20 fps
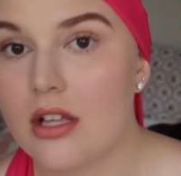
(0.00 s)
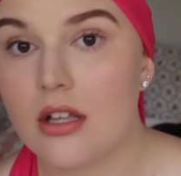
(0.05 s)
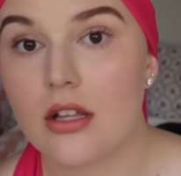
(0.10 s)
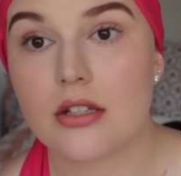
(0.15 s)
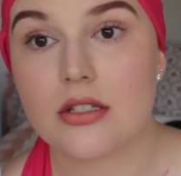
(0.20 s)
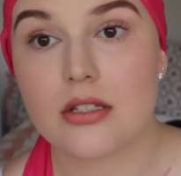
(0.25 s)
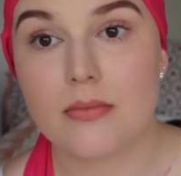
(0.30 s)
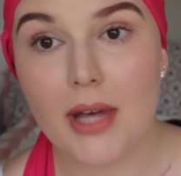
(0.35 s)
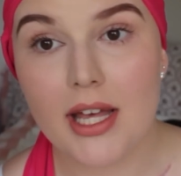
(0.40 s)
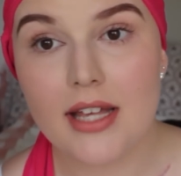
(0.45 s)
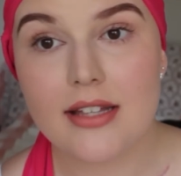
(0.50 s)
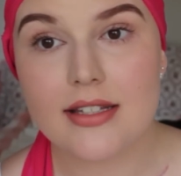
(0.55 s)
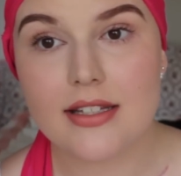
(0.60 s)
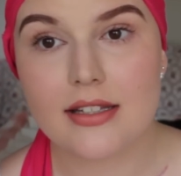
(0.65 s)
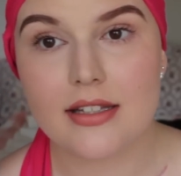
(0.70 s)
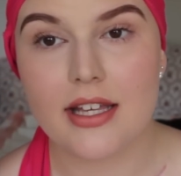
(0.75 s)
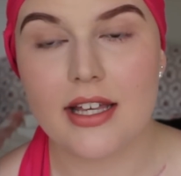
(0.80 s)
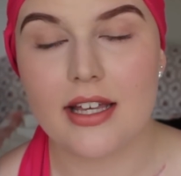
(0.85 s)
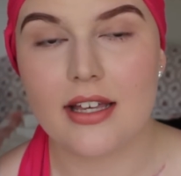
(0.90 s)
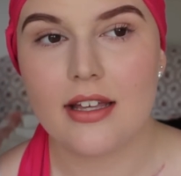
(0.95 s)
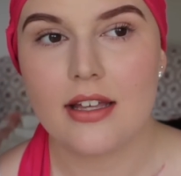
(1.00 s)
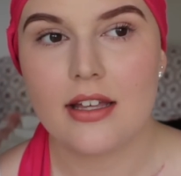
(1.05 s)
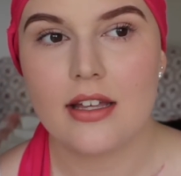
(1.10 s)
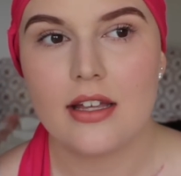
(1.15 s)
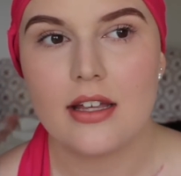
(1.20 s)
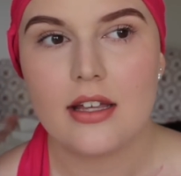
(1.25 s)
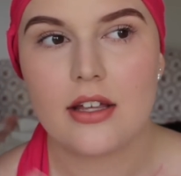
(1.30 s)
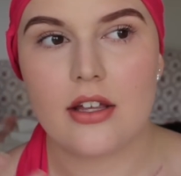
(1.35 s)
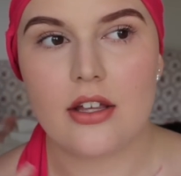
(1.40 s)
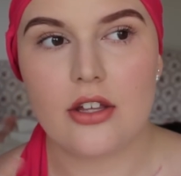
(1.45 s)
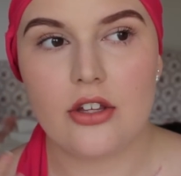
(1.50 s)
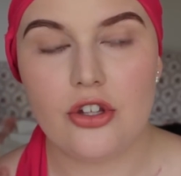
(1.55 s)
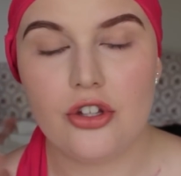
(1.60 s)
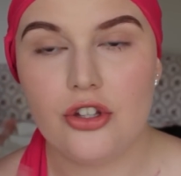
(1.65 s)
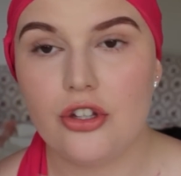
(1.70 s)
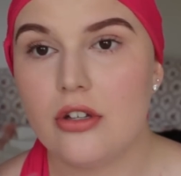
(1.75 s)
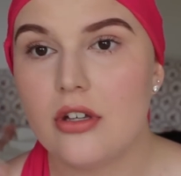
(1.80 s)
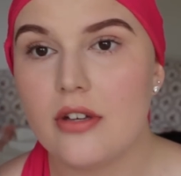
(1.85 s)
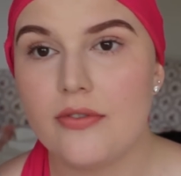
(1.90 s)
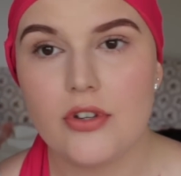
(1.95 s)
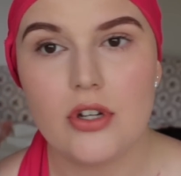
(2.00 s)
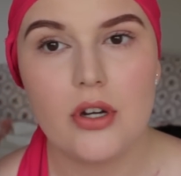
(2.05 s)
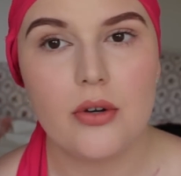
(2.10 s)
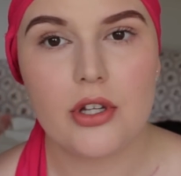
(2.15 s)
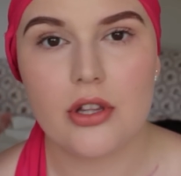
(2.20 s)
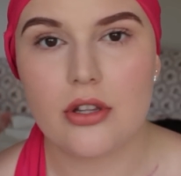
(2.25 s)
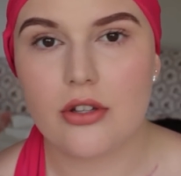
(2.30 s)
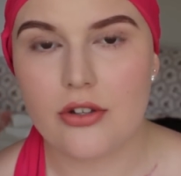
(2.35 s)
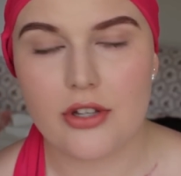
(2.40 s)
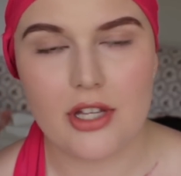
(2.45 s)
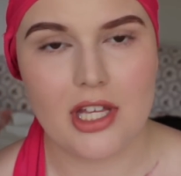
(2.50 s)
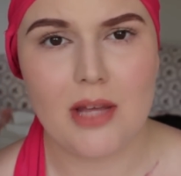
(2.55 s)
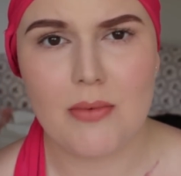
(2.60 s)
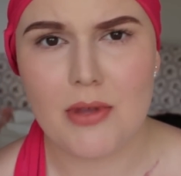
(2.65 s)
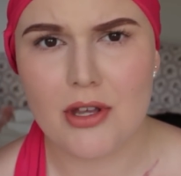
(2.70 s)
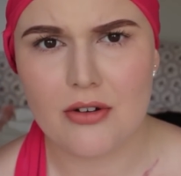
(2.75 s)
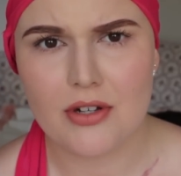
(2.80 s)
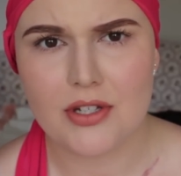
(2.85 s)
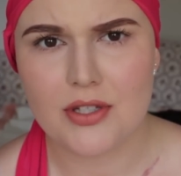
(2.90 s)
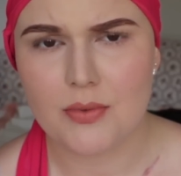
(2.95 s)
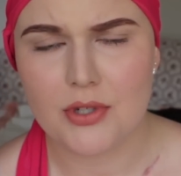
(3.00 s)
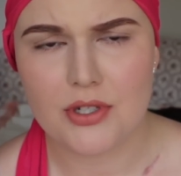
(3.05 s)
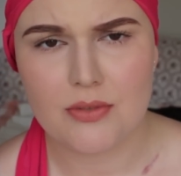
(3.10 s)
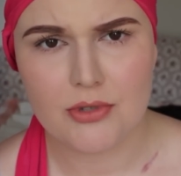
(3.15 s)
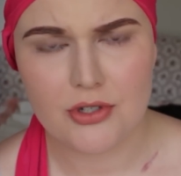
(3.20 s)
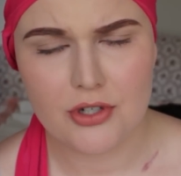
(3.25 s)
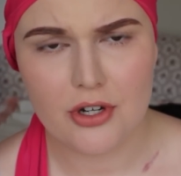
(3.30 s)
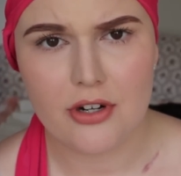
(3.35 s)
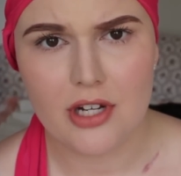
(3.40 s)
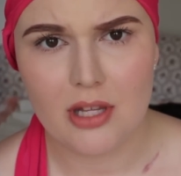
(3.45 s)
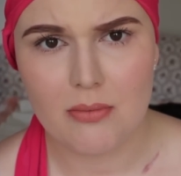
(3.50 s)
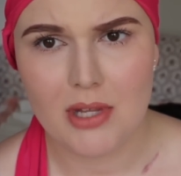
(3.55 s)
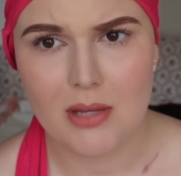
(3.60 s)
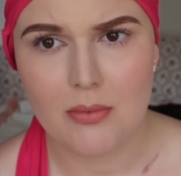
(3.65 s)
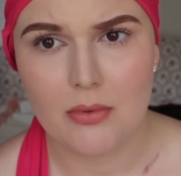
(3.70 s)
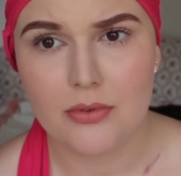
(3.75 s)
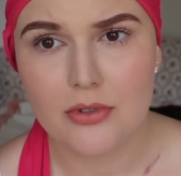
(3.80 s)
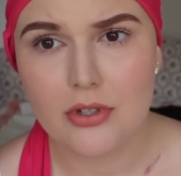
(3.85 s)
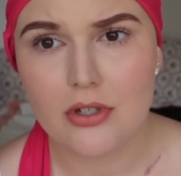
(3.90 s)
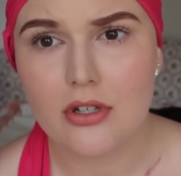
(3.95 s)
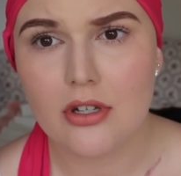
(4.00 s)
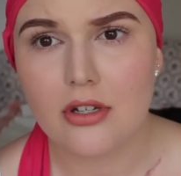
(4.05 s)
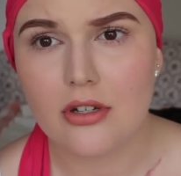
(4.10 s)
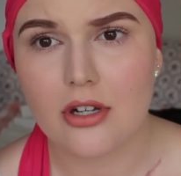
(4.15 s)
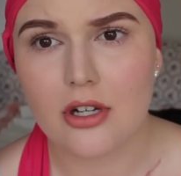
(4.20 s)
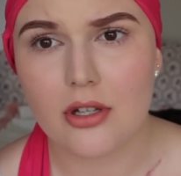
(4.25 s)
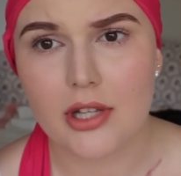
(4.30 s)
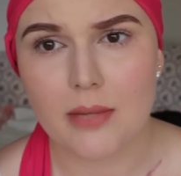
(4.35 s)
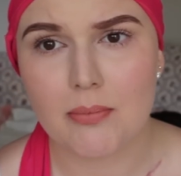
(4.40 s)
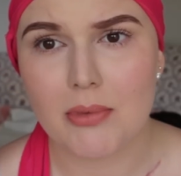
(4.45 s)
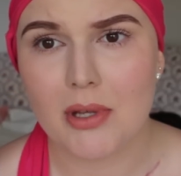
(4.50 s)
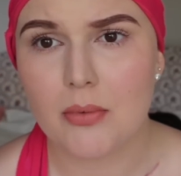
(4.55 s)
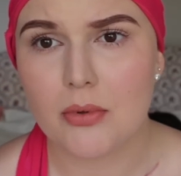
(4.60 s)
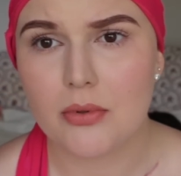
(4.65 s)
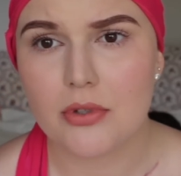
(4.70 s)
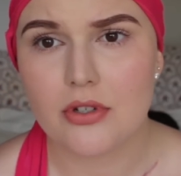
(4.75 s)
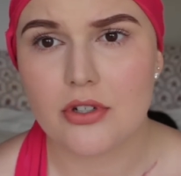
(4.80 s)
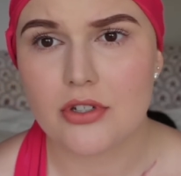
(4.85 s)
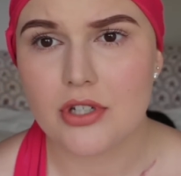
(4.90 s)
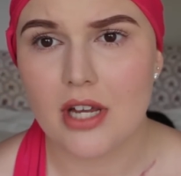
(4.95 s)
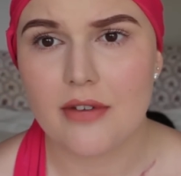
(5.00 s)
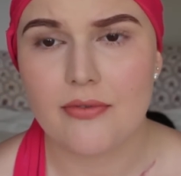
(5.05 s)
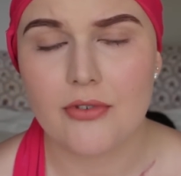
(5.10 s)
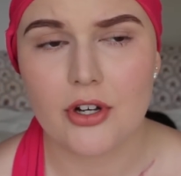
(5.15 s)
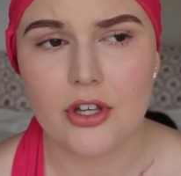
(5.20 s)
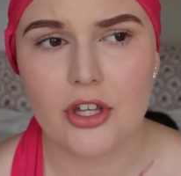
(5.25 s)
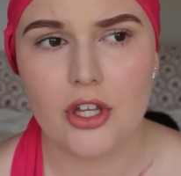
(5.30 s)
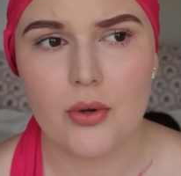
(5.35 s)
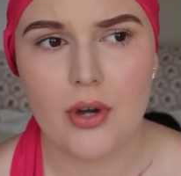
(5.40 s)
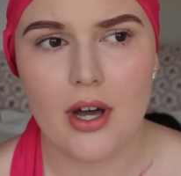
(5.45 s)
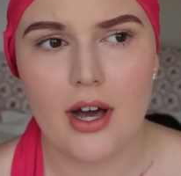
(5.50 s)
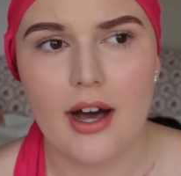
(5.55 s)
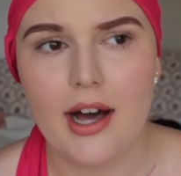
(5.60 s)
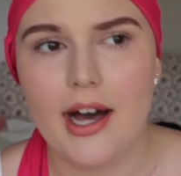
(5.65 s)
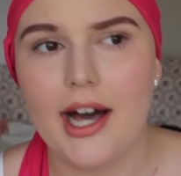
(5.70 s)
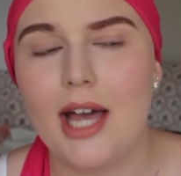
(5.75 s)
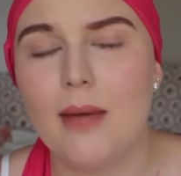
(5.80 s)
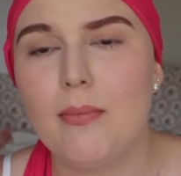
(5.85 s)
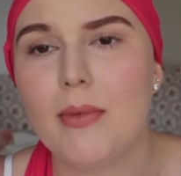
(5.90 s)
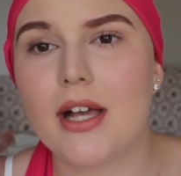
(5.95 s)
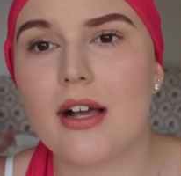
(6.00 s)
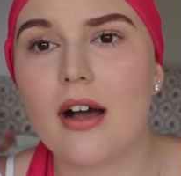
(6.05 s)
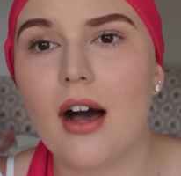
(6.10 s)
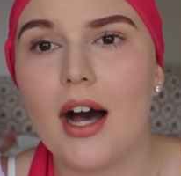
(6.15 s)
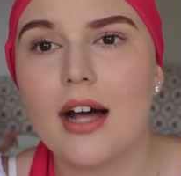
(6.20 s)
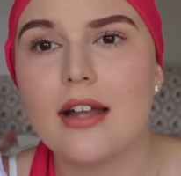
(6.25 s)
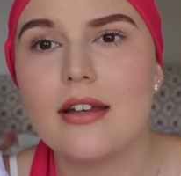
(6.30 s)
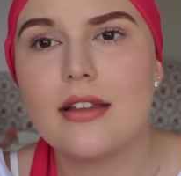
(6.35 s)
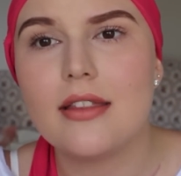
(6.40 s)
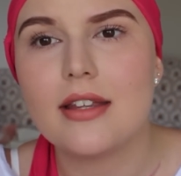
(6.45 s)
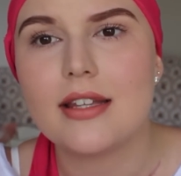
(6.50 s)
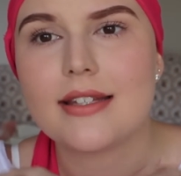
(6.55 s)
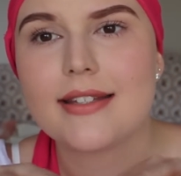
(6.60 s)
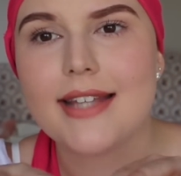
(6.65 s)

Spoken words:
So basically, if you know what leukemia is, which majority of people do, you know, like people do shave for a cure, I'm like under the